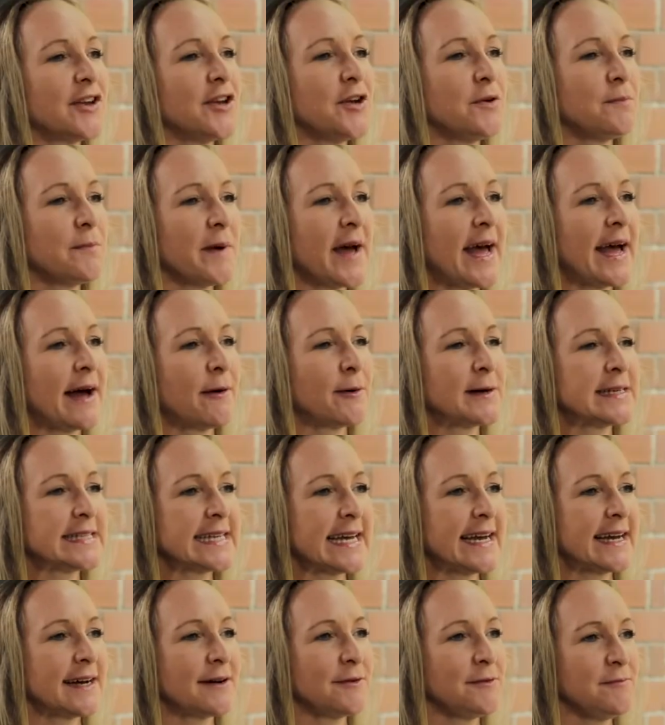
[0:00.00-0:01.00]
do you power
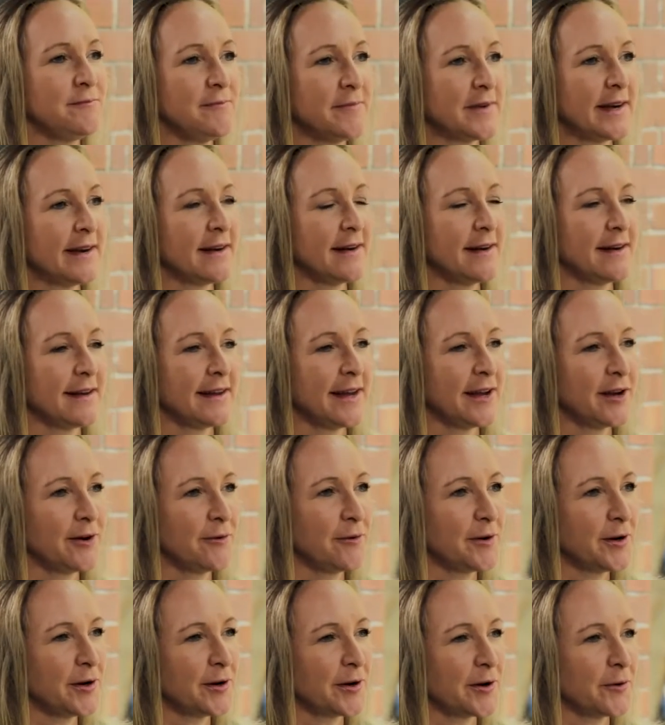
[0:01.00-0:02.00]
down? And
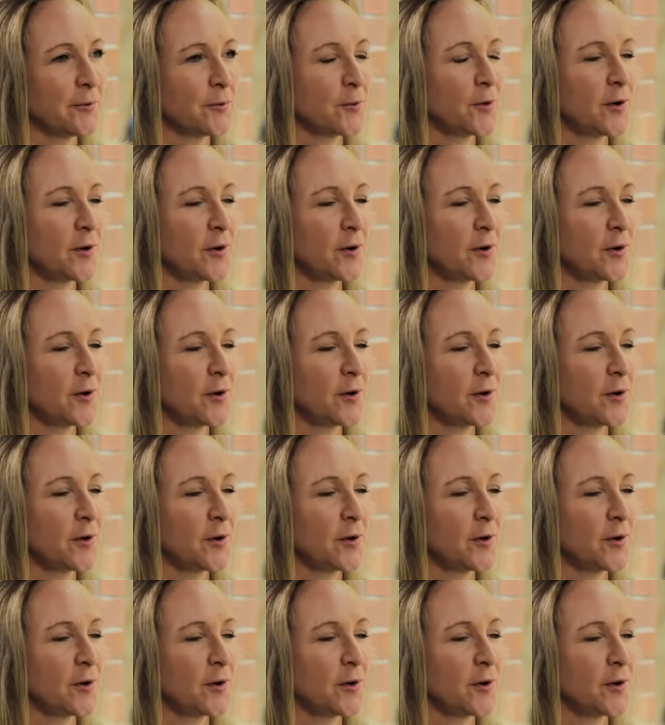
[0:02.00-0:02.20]
you know,